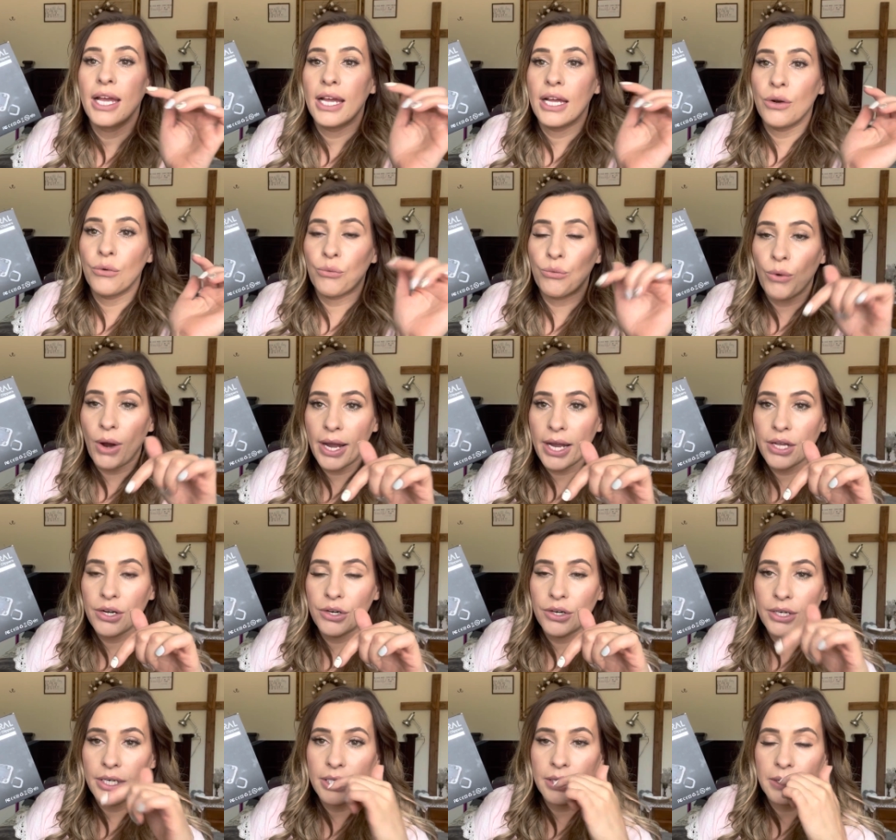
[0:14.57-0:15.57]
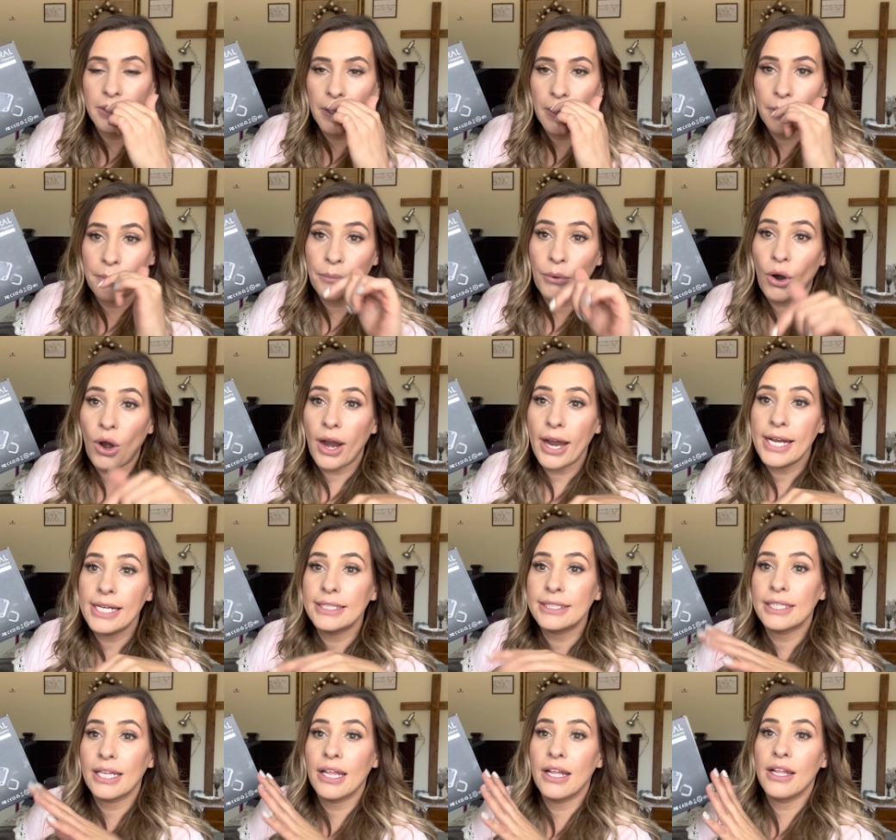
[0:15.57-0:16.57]
right underneath the
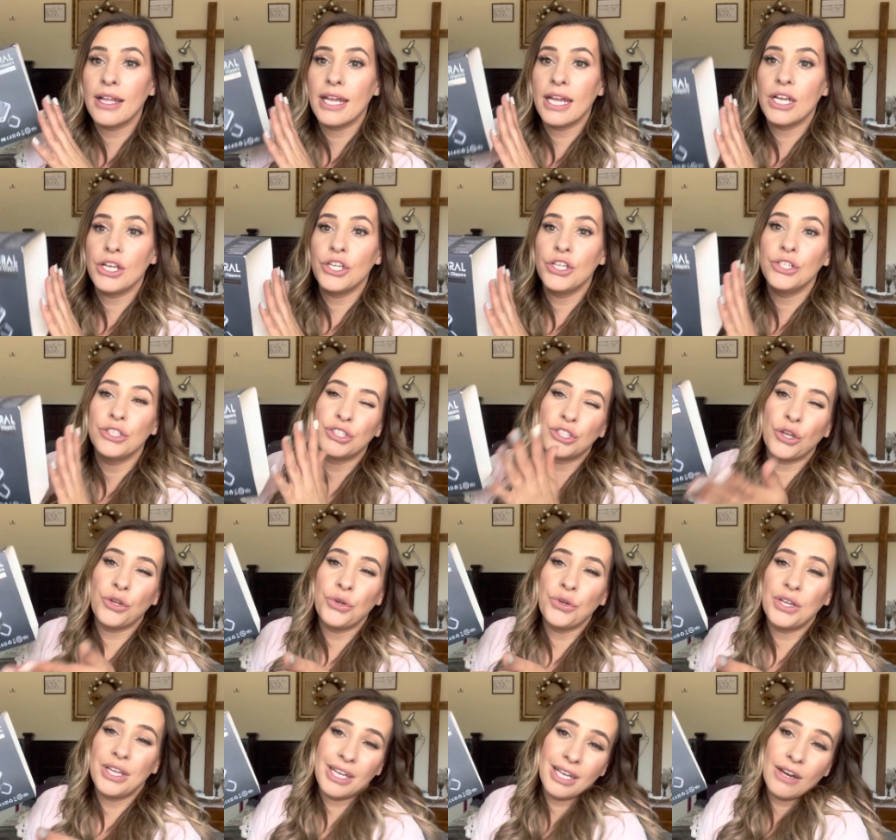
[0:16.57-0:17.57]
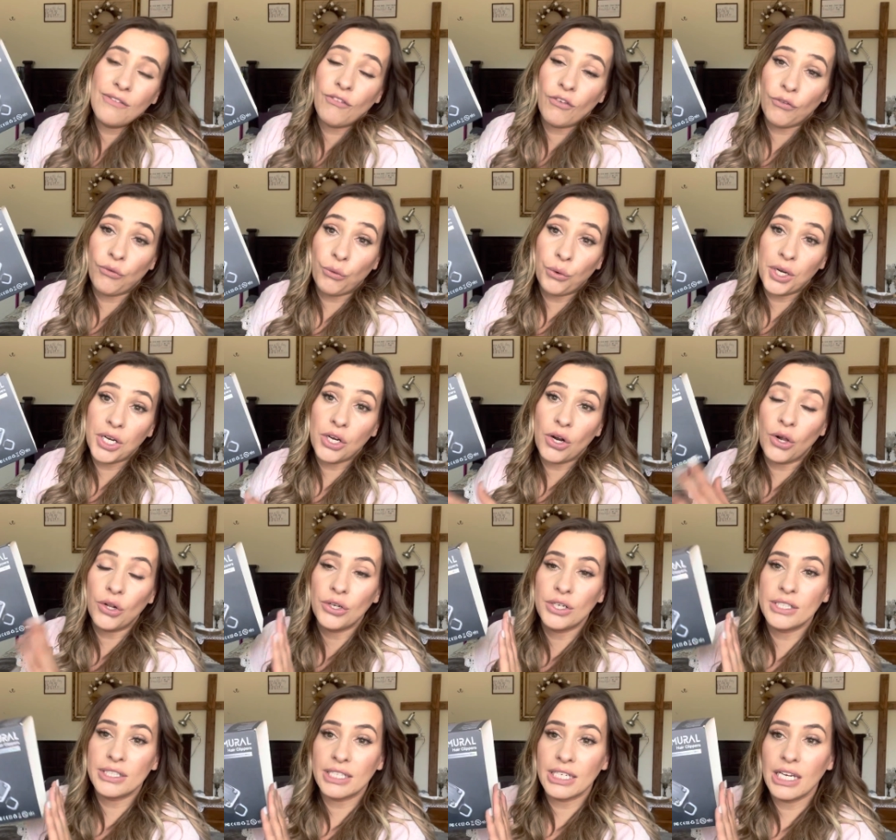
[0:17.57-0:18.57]
price and so you can get it for
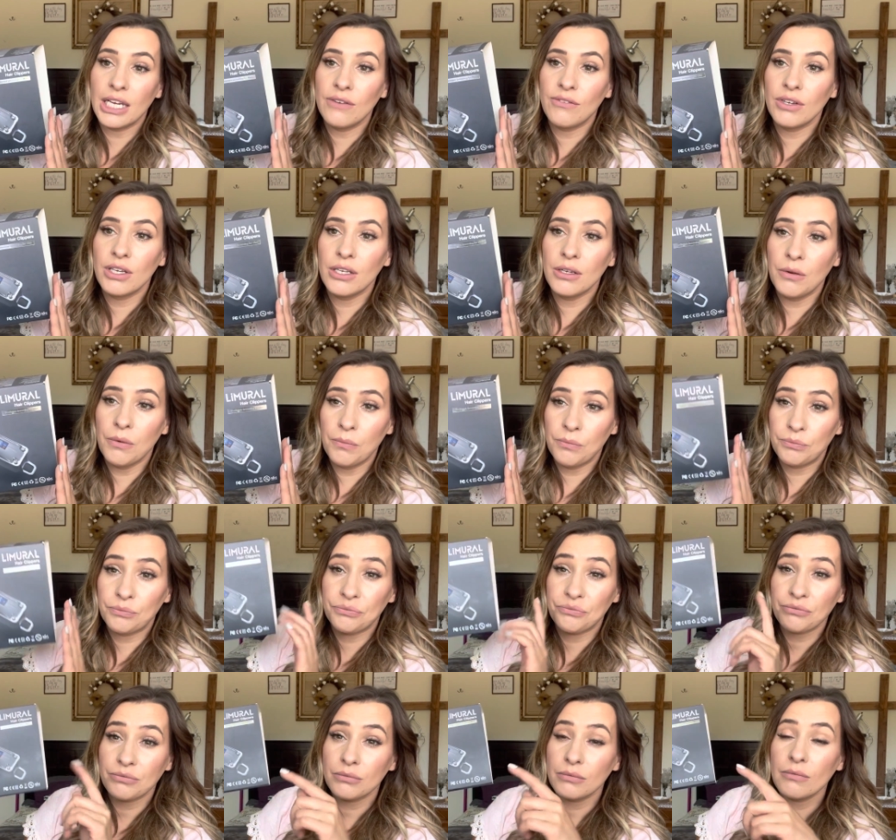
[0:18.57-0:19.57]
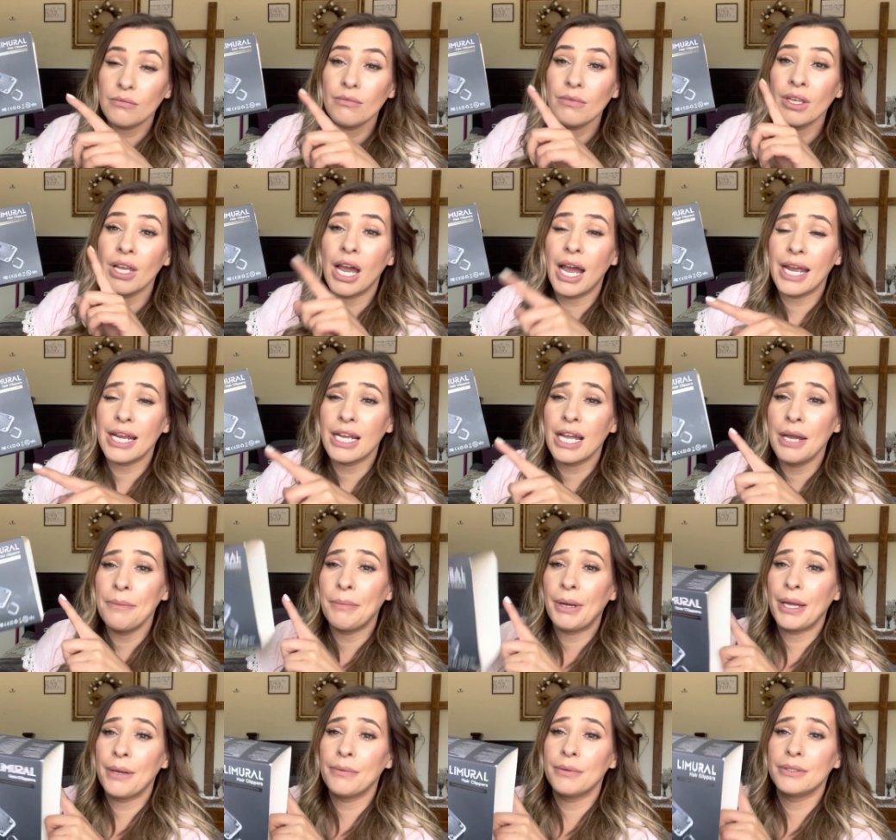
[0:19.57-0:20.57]
$40 even. I cut
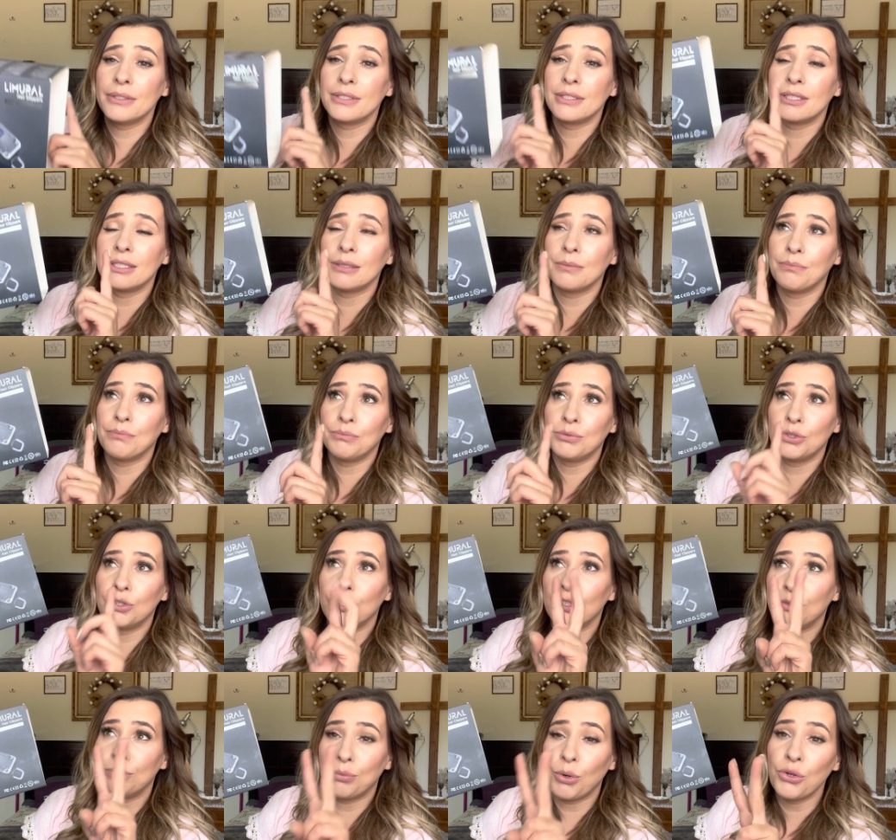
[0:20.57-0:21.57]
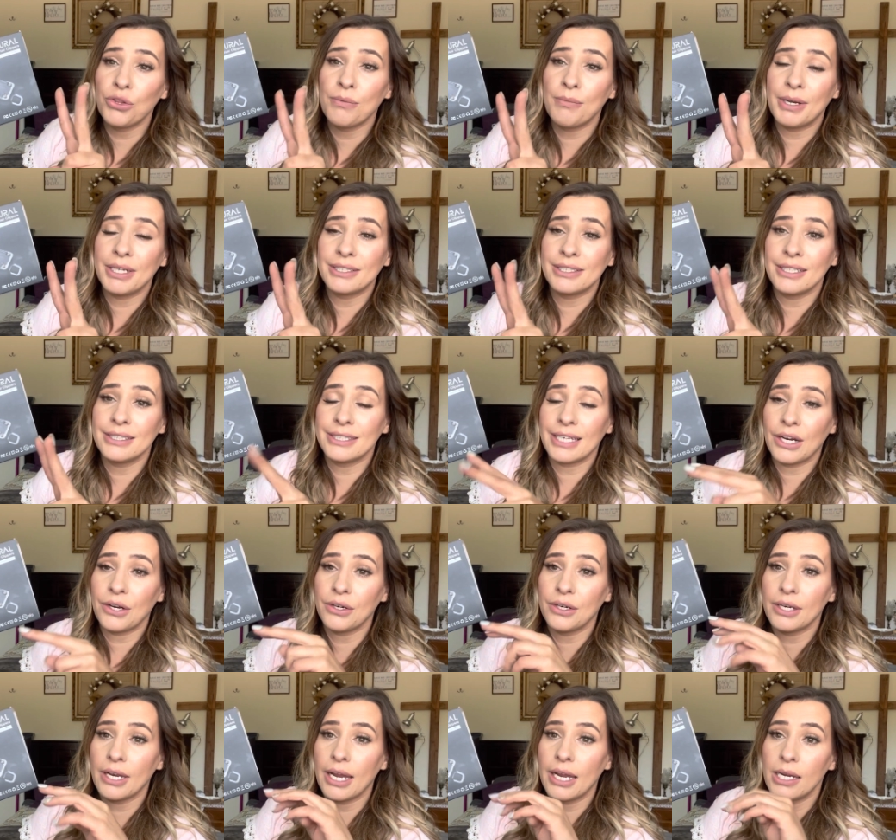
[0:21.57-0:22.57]
my both of my son's hair
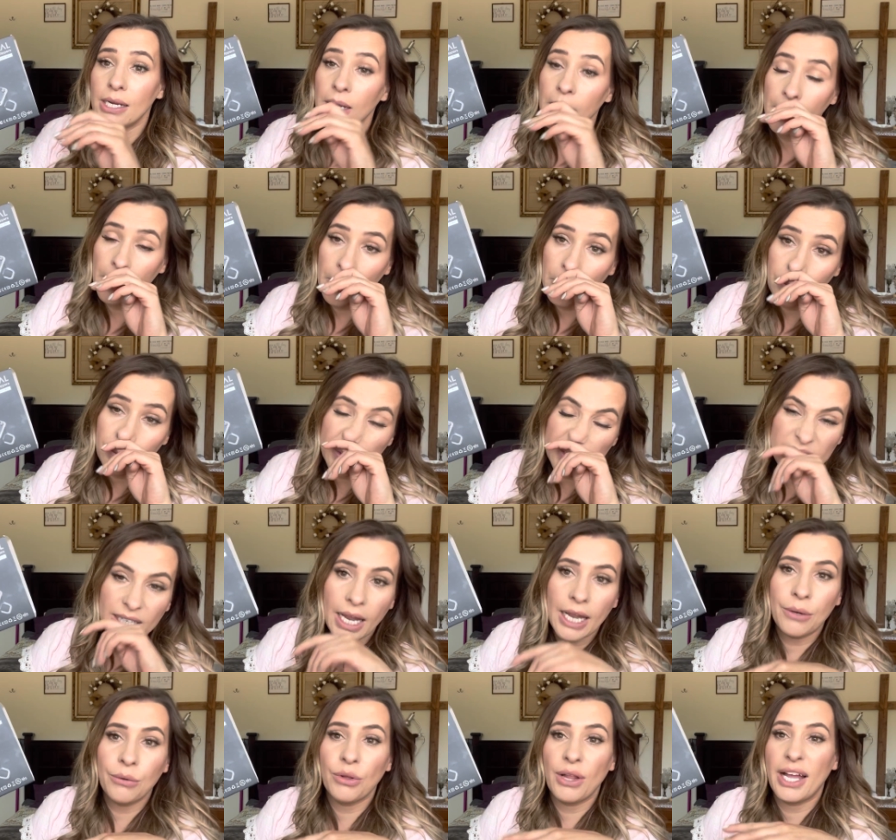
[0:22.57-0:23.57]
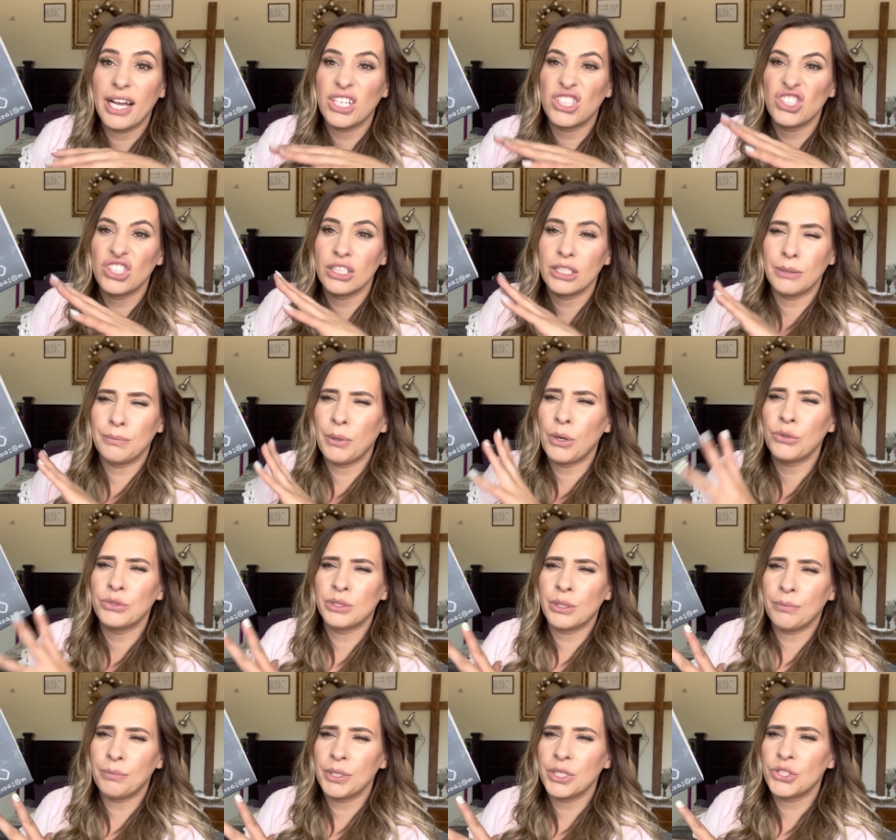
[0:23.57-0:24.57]
today which I will actually
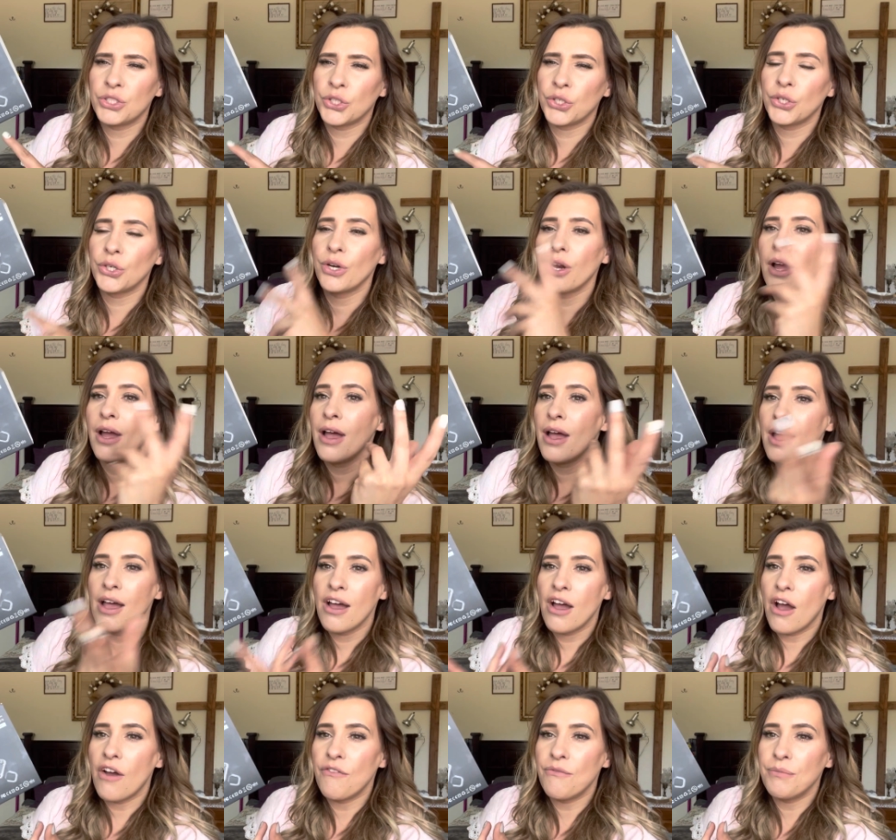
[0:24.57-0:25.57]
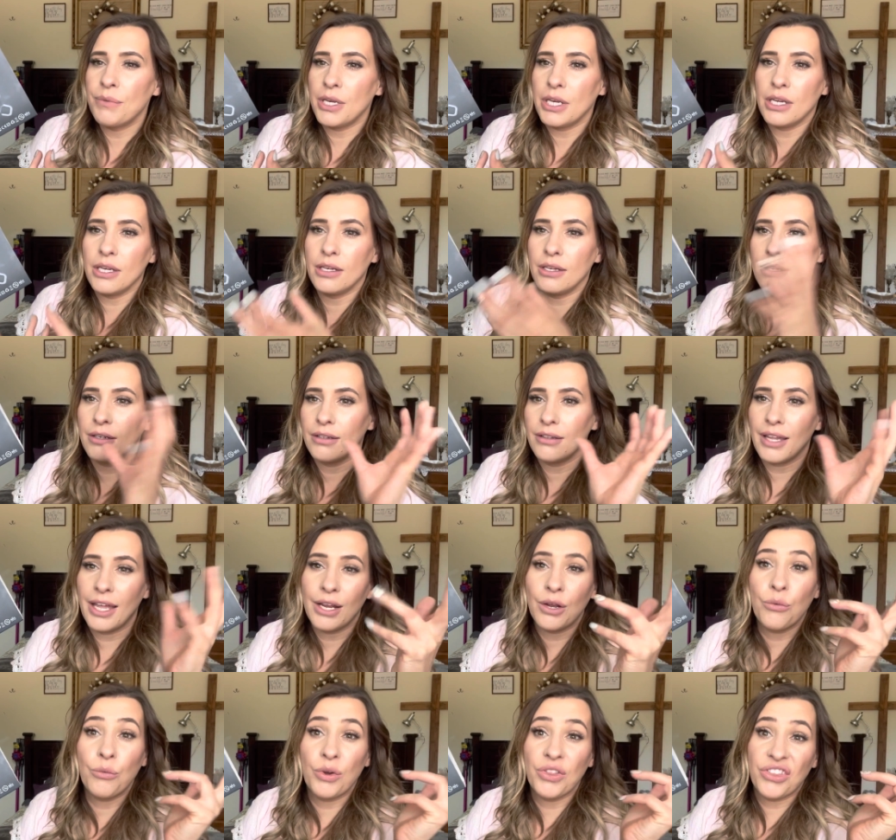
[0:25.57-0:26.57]
post a picture of me
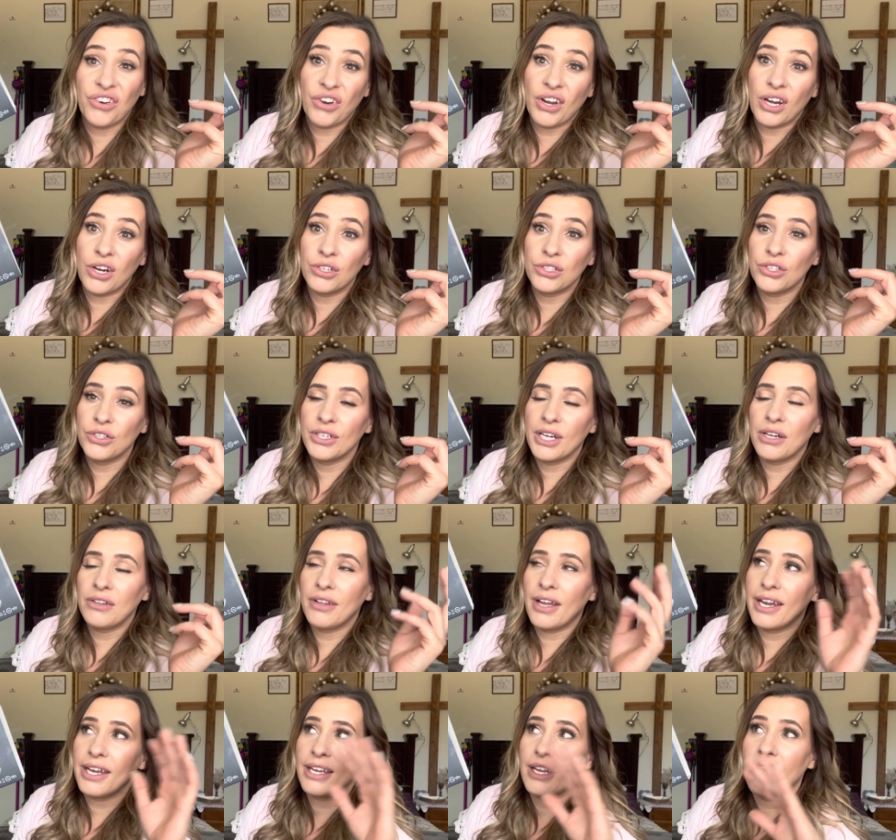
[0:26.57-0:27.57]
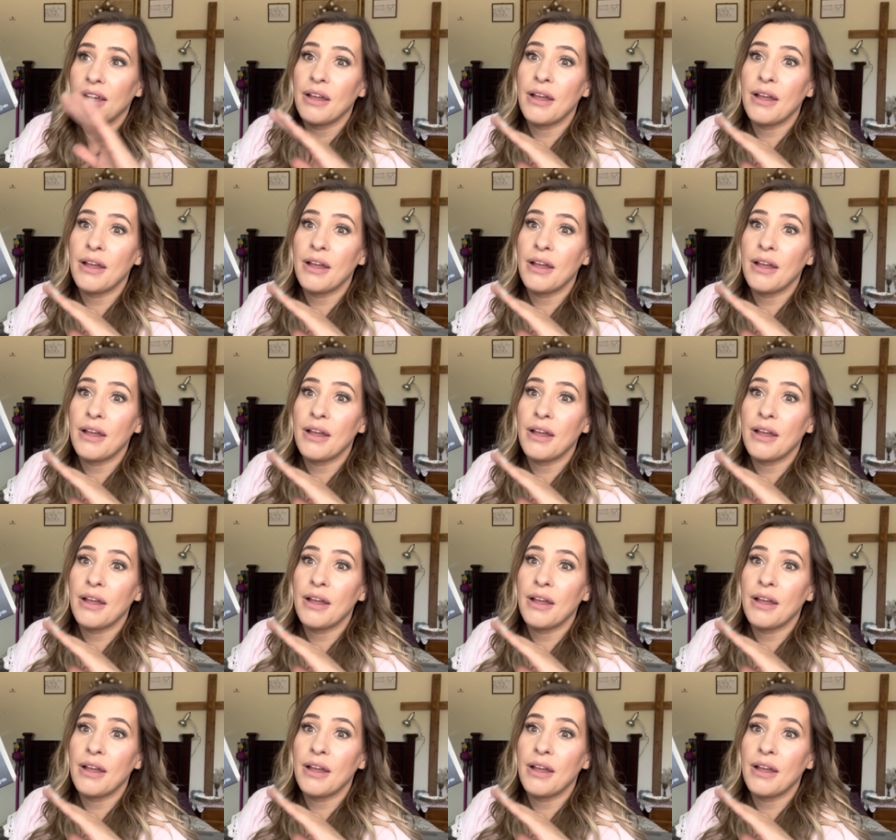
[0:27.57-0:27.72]
like what their hair turned out like